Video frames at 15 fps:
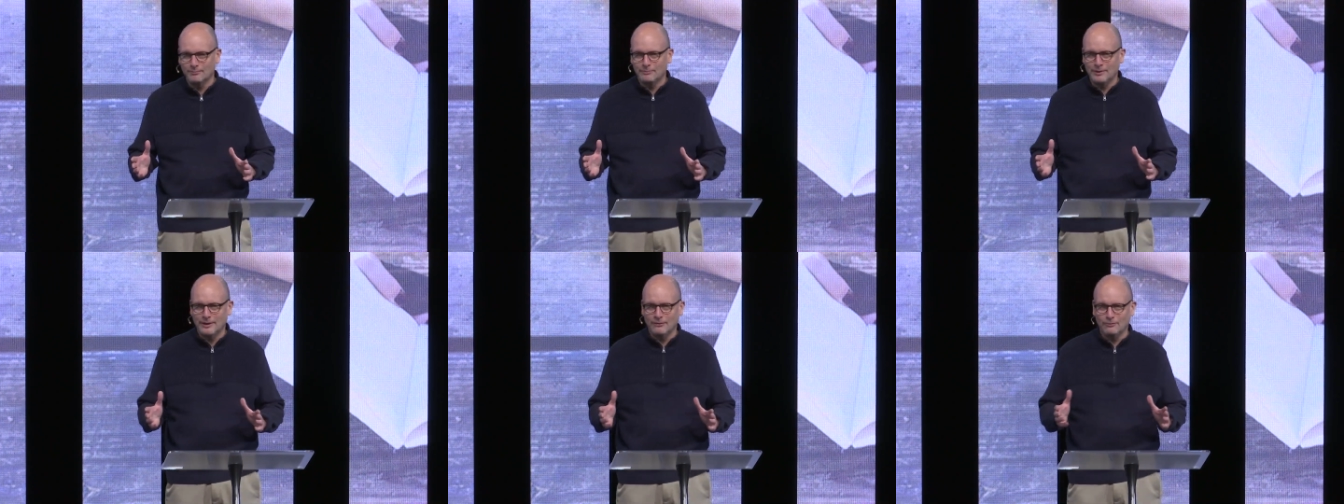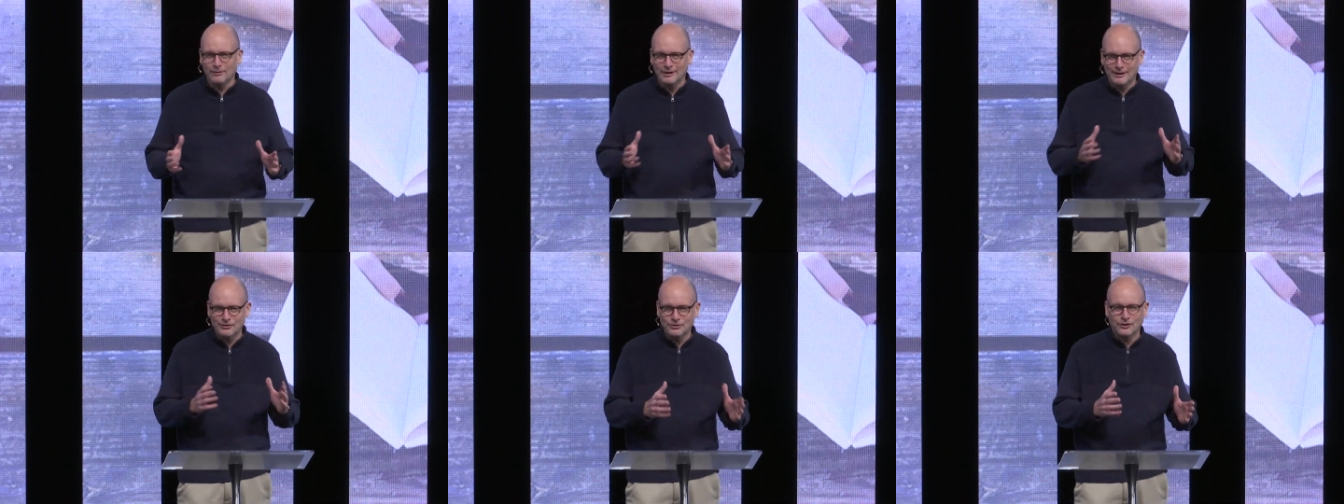but
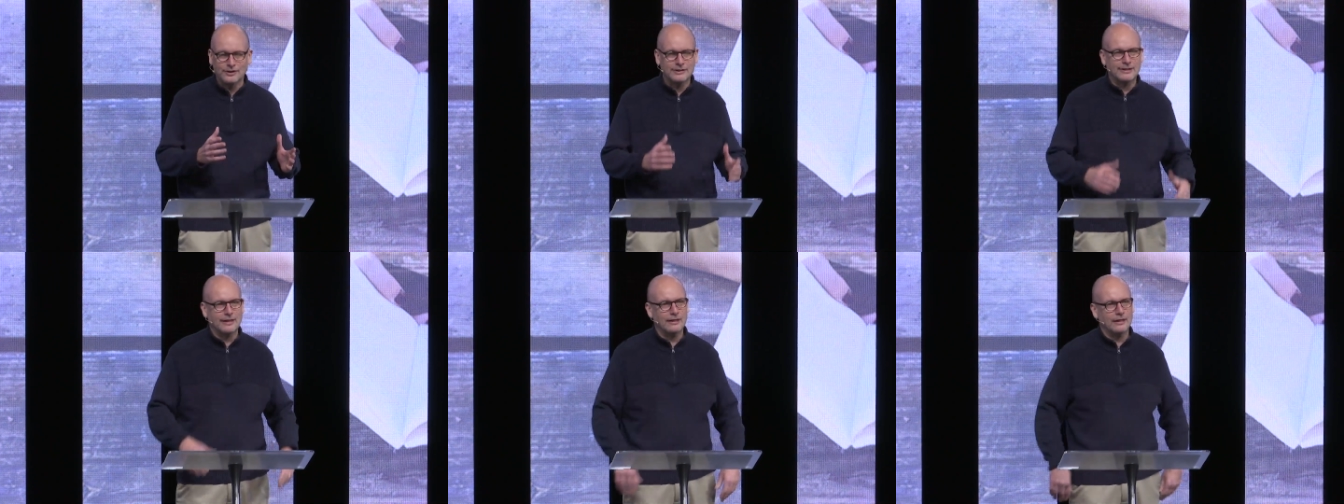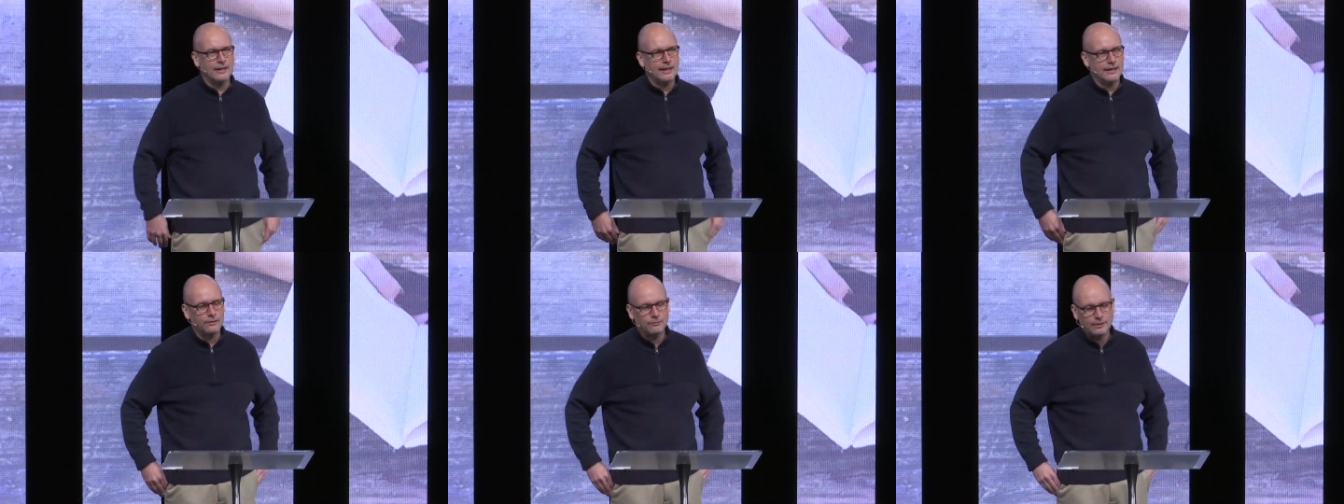when I saw the title, I
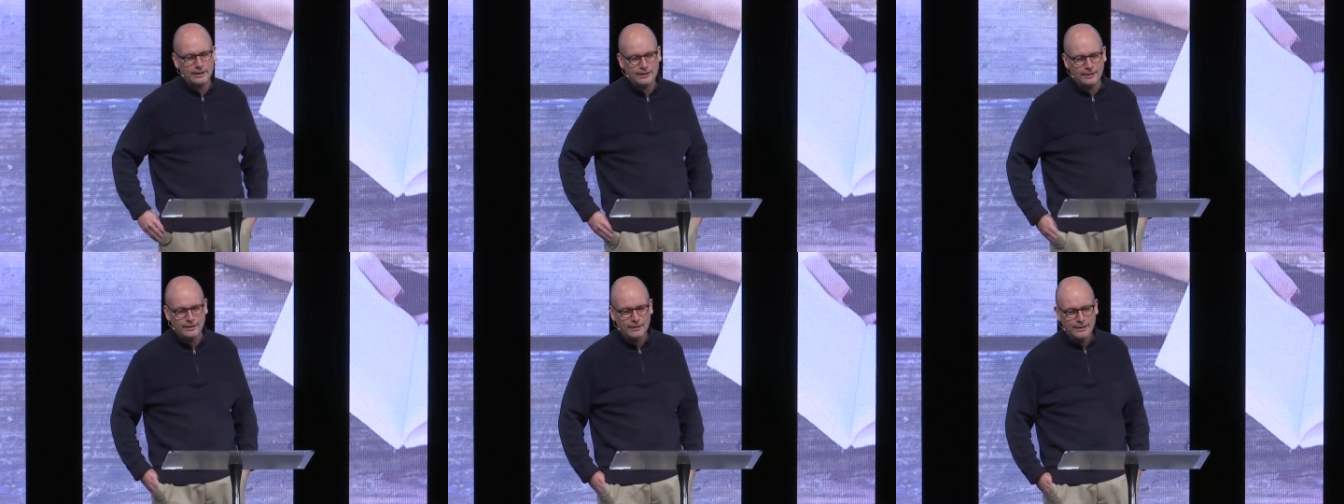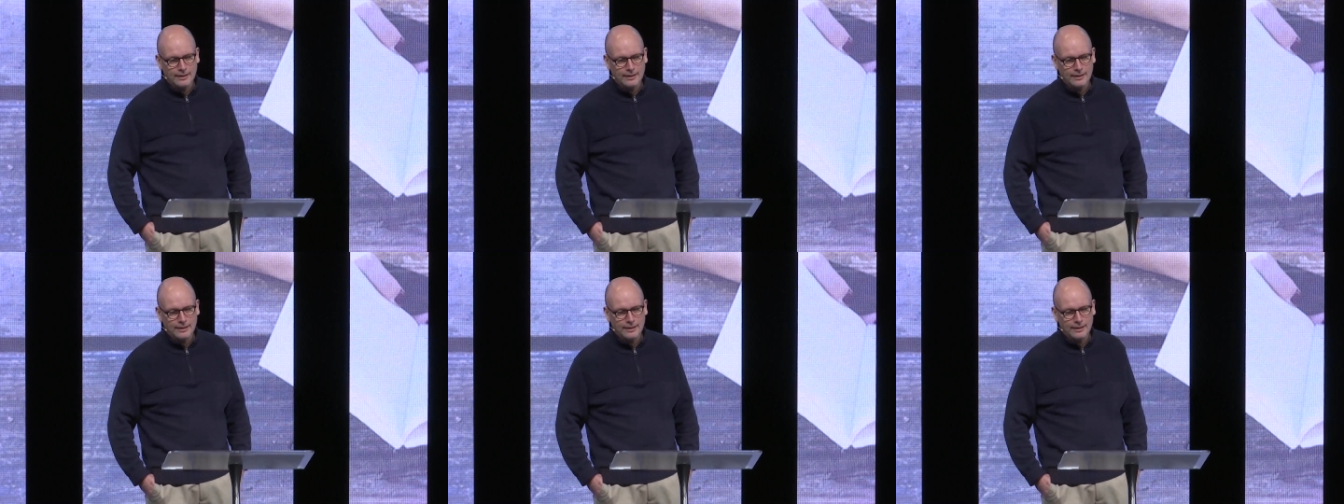had to read it.